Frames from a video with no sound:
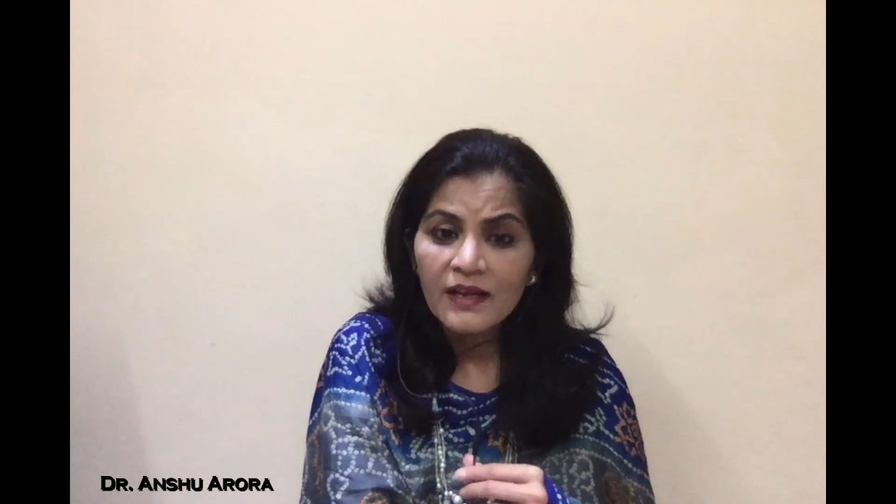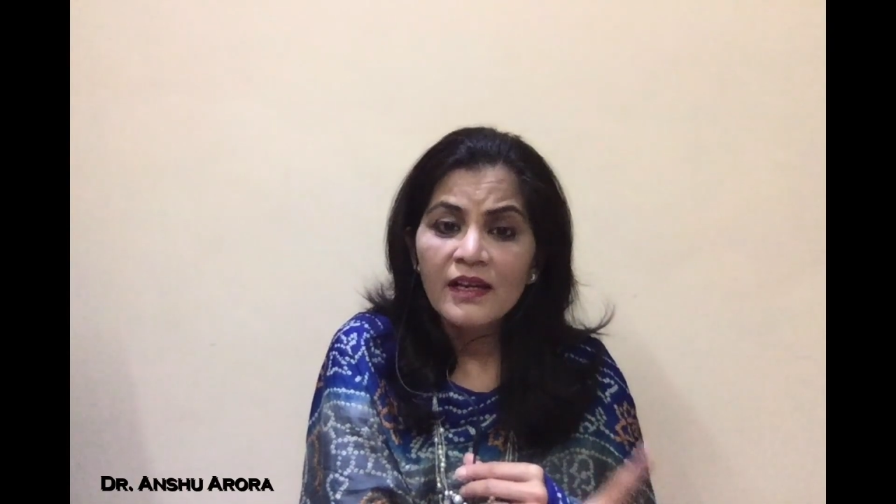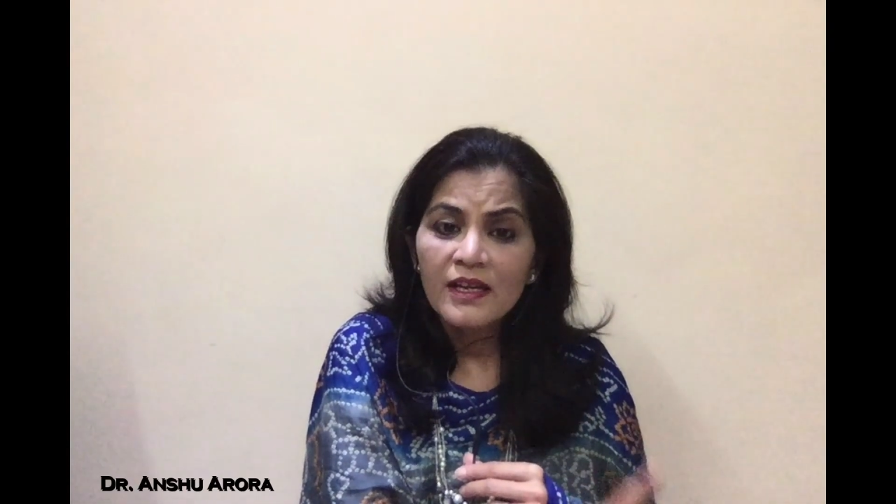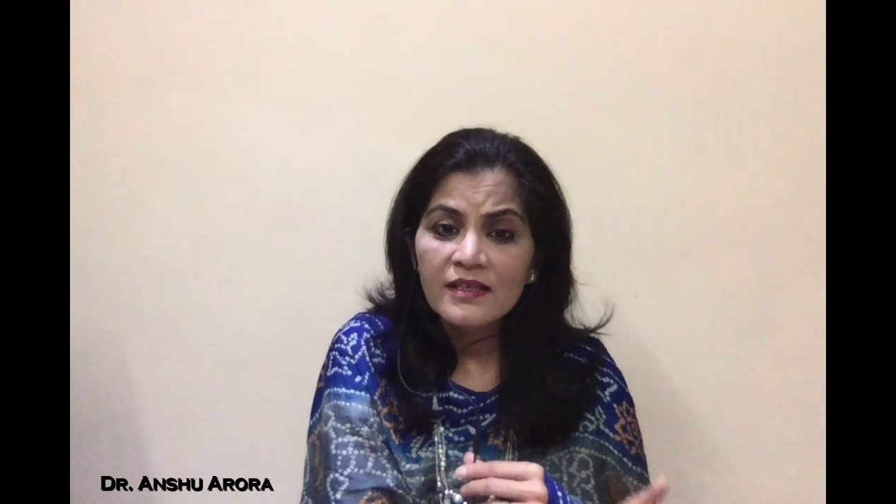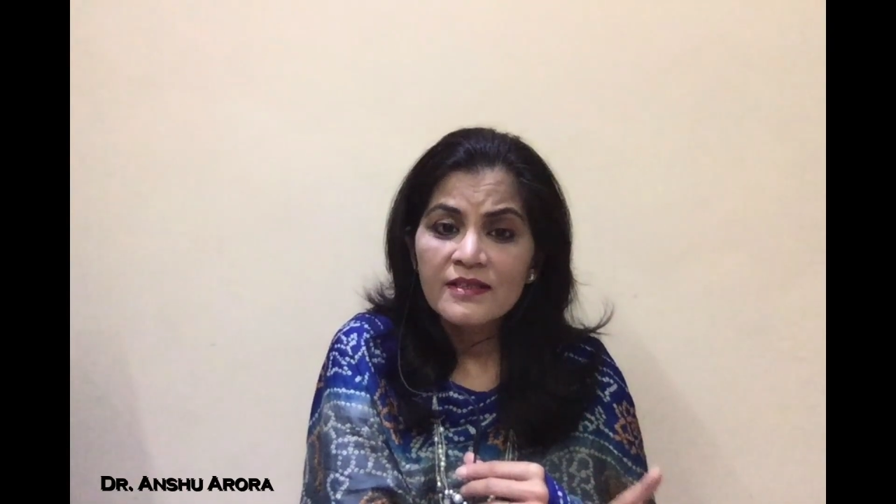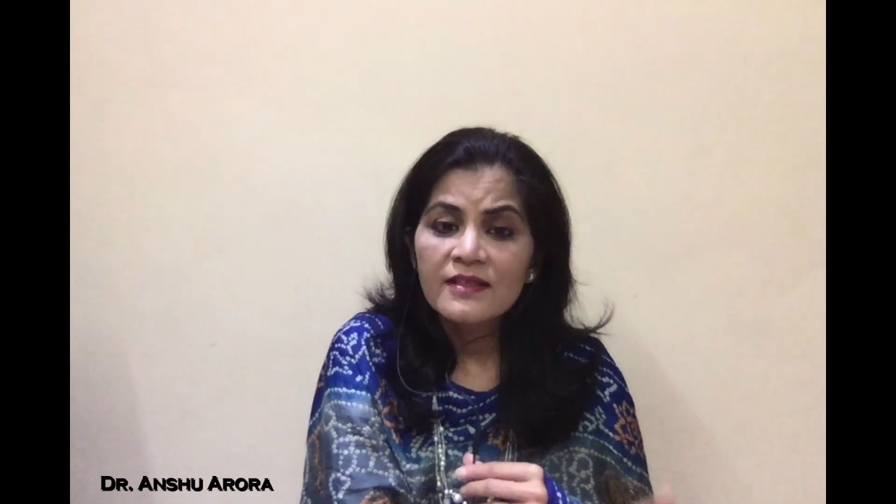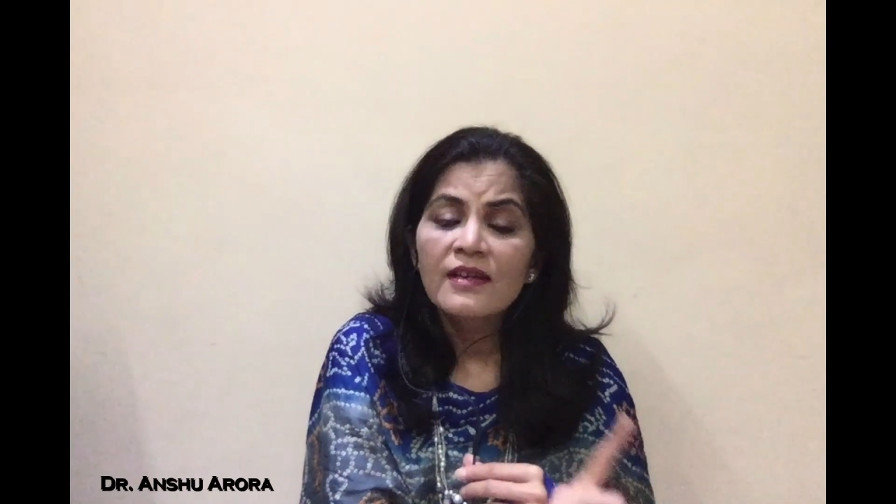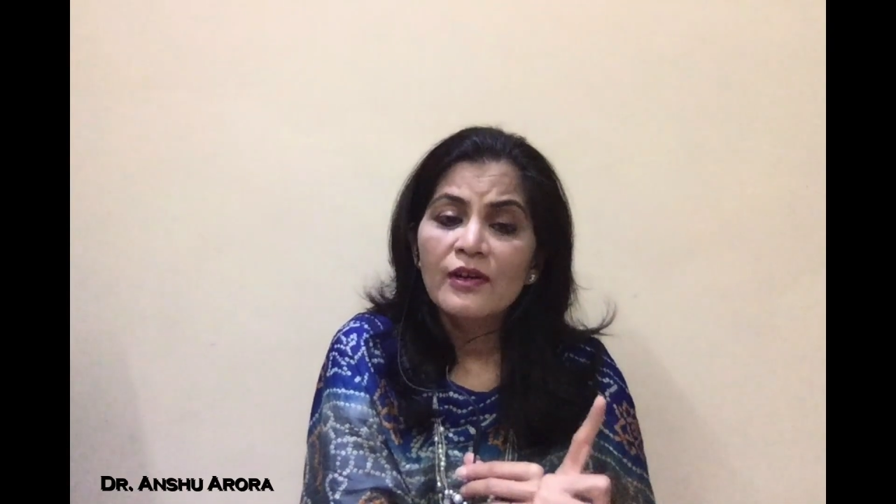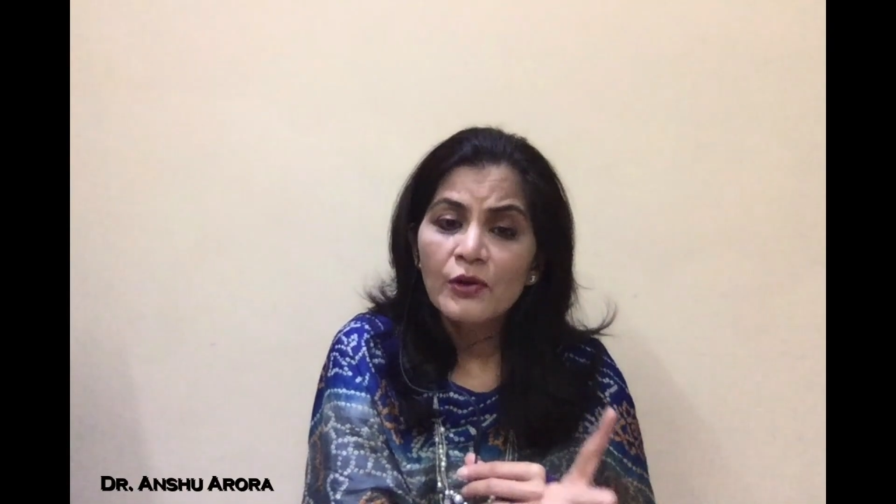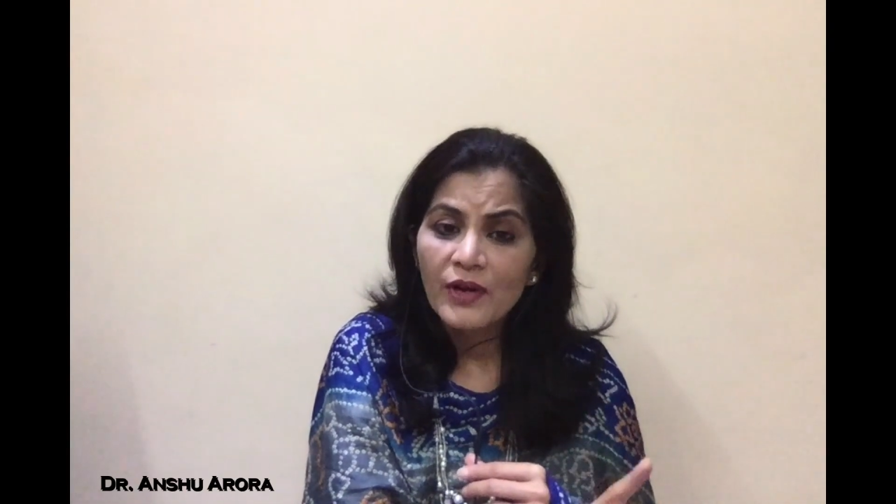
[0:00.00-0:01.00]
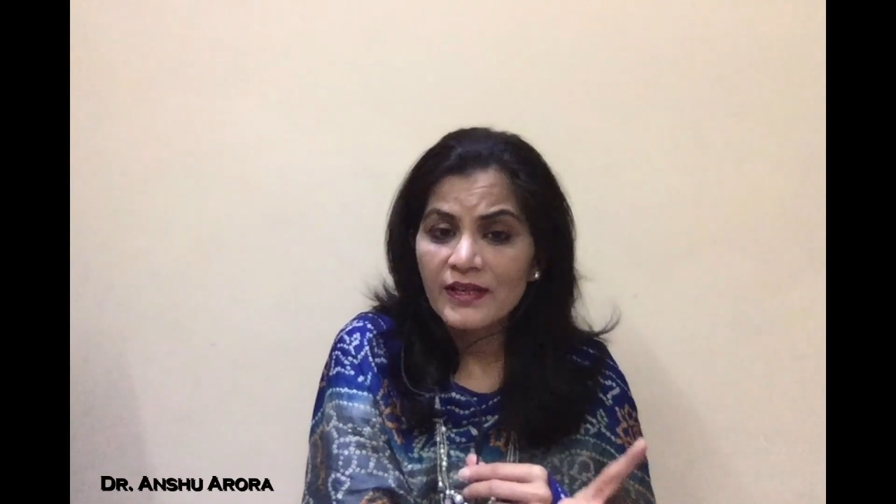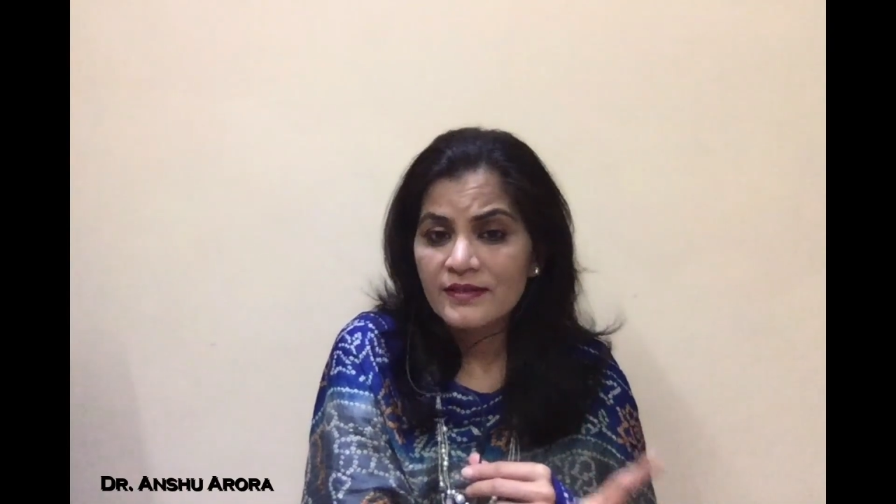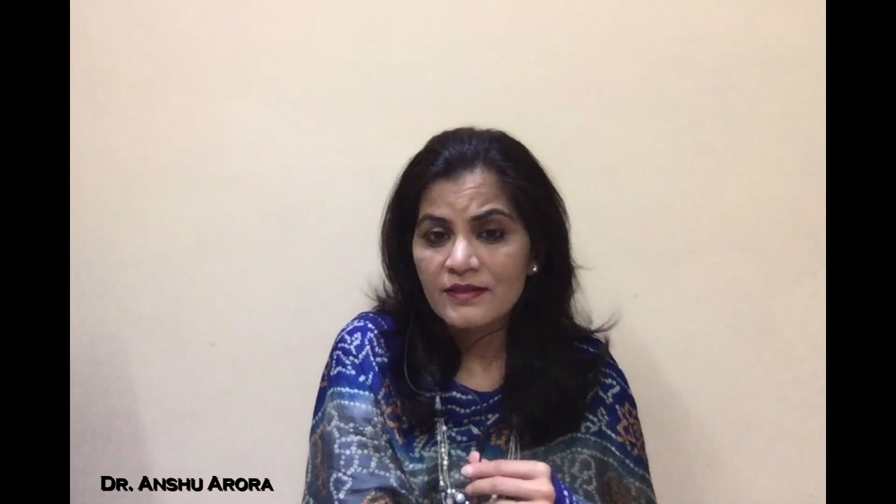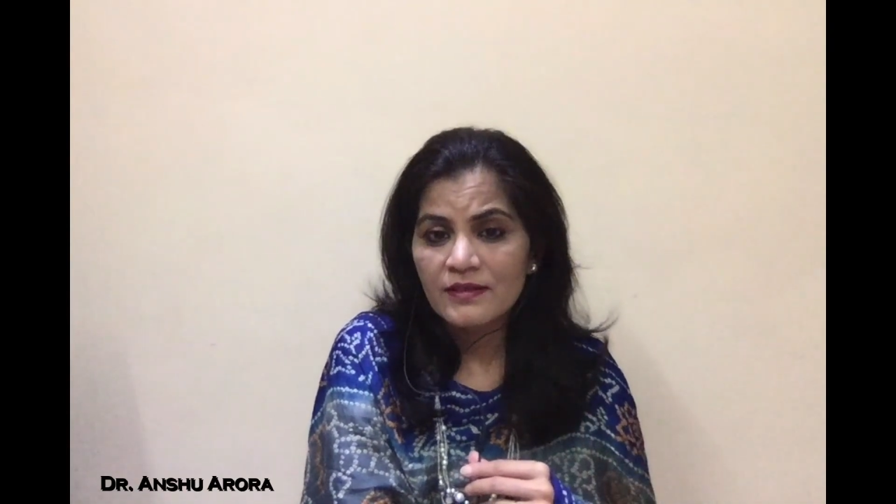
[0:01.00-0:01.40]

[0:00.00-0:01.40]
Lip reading: needs rest.